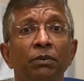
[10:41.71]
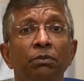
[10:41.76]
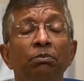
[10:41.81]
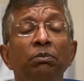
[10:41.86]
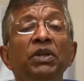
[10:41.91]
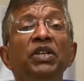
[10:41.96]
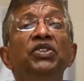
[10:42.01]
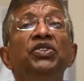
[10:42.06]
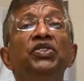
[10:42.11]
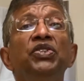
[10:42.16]

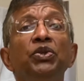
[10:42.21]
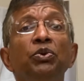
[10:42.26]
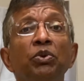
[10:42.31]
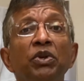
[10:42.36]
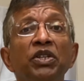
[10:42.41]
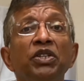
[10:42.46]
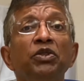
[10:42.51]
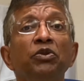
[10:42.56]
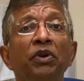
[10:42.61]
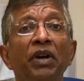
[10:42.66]
be
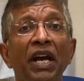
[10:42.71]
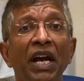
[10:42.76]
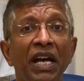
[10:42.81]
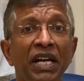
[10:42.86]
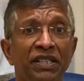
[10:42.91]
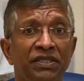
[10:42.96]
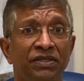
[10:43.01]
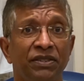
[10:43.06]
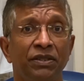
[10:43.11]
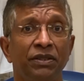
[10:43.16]
sure to
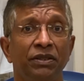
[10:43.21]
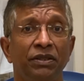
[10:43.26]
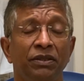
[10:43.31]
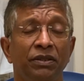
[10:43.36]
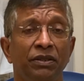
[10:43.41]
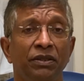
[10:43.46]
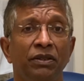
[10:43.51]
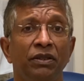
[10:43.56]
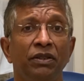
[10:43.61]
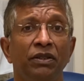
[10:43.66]
ask
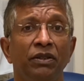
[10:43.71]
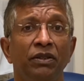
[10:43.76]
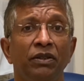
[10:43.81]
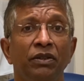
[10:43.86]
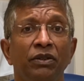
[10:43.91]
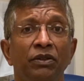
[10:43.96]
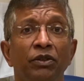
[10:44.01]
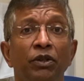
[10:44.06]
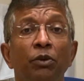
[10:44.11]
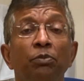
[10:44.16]

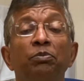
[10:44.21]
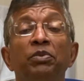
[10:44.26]
your